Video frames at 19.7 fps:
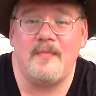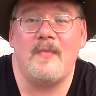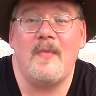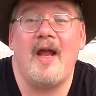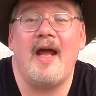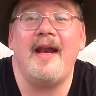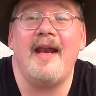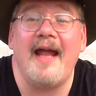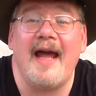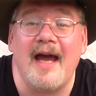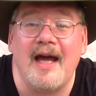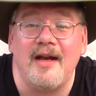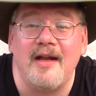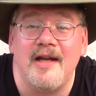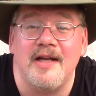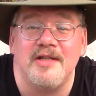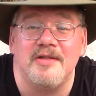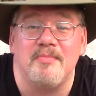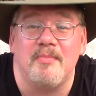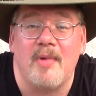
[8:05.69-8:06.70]
And that
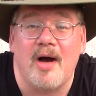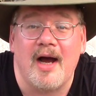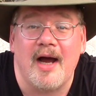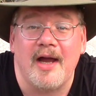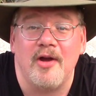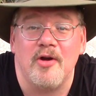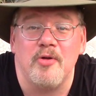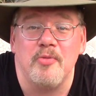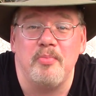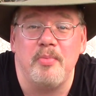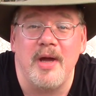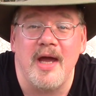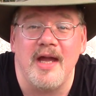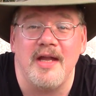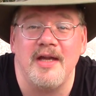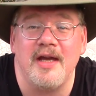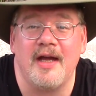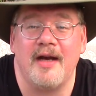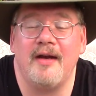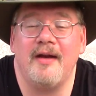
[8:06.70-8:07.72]
is my
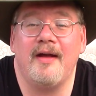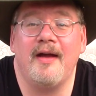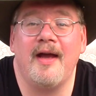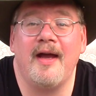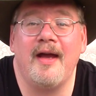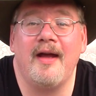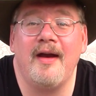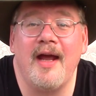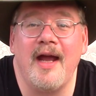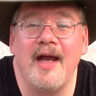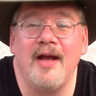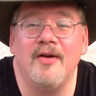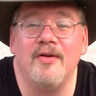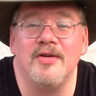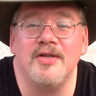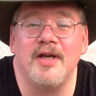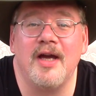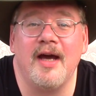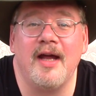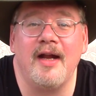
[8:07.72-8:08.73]
opinion. And
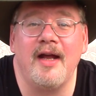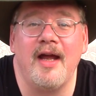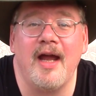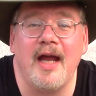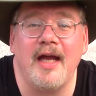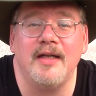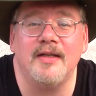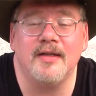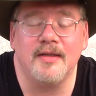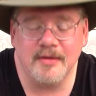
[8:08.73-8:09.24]
haters gotta hate.